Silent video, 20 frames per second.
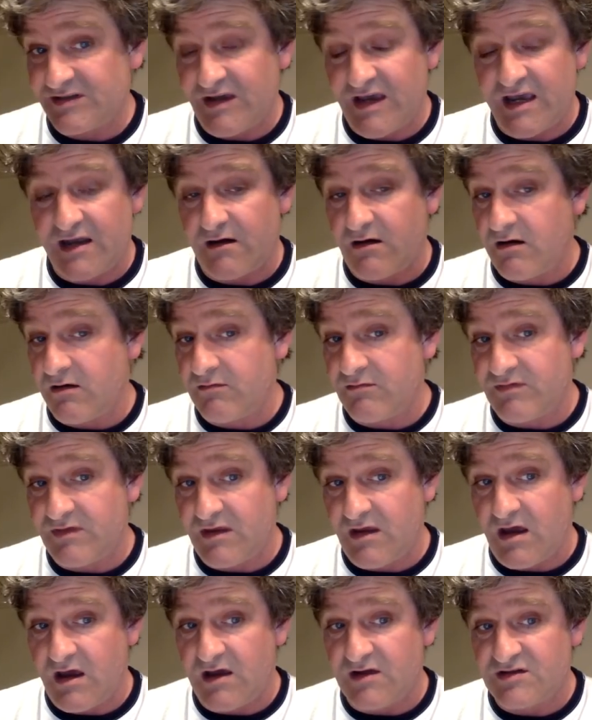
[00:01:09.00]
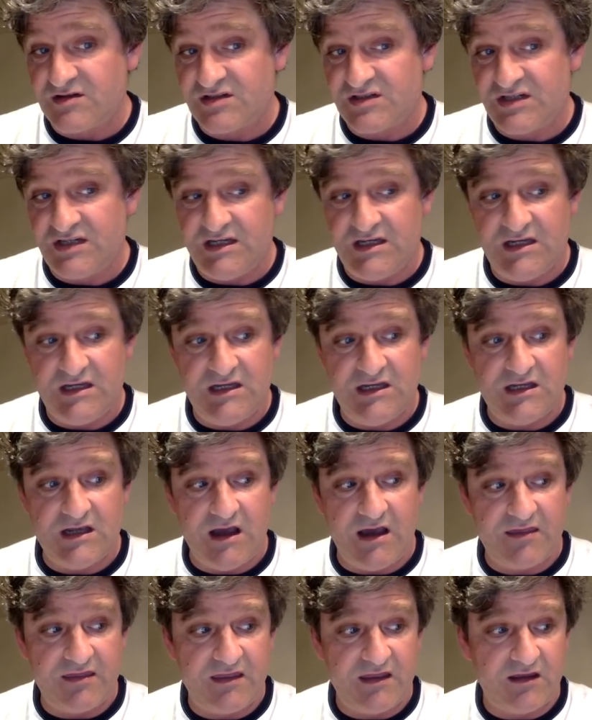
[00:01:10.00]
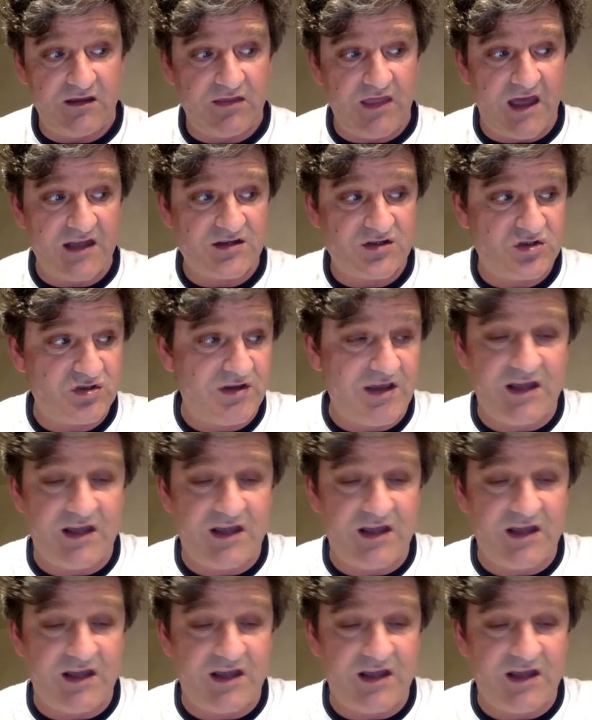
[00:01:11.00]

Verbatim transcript: later, uh, she, I think that,